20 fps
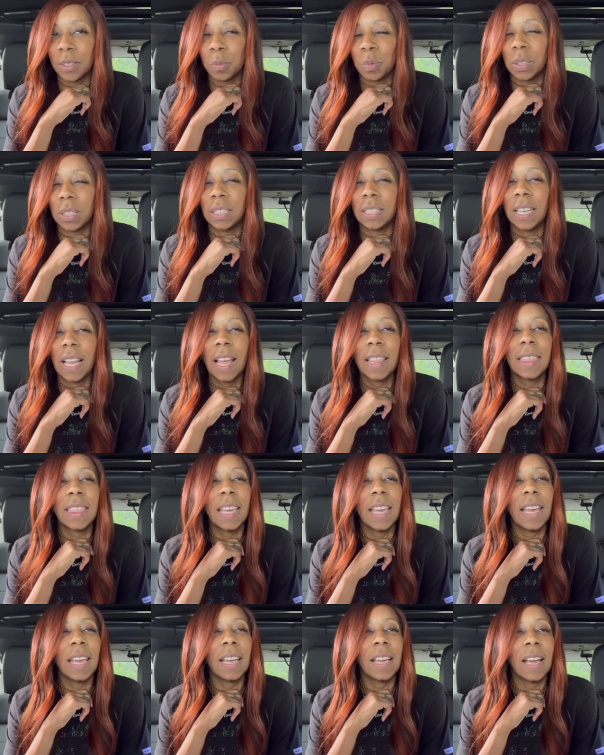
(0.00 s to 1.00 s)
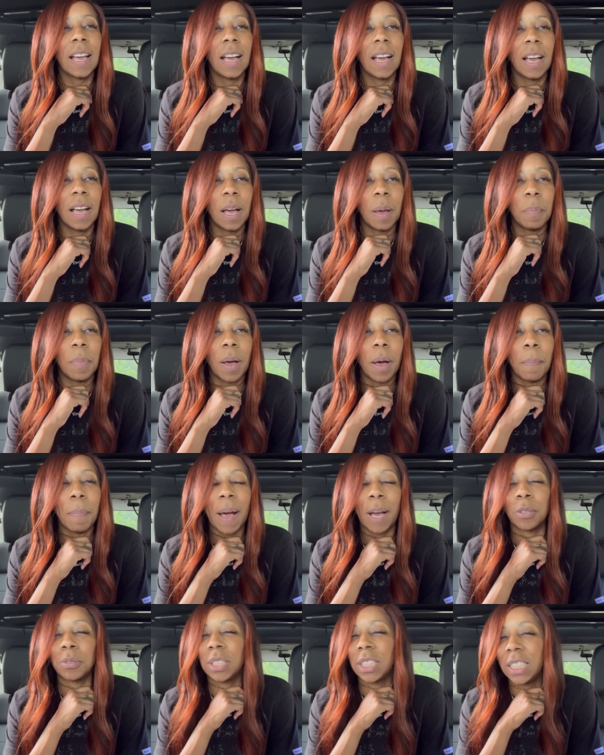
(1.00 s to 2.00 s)
It was nothing um,
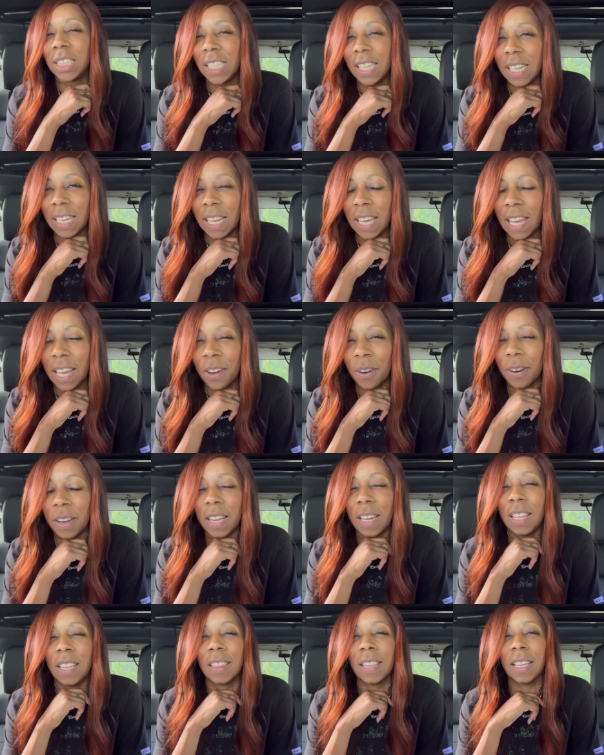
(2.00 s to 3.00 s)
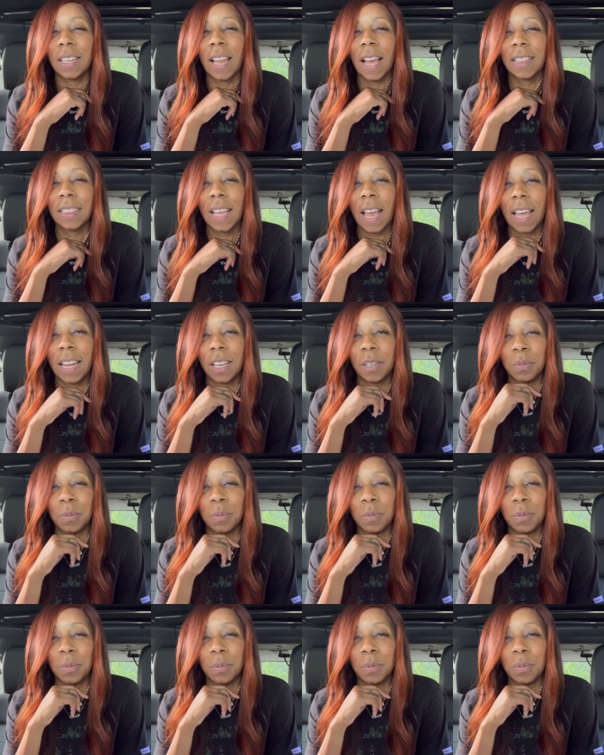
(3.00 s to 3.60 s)
about cheating or anything like that.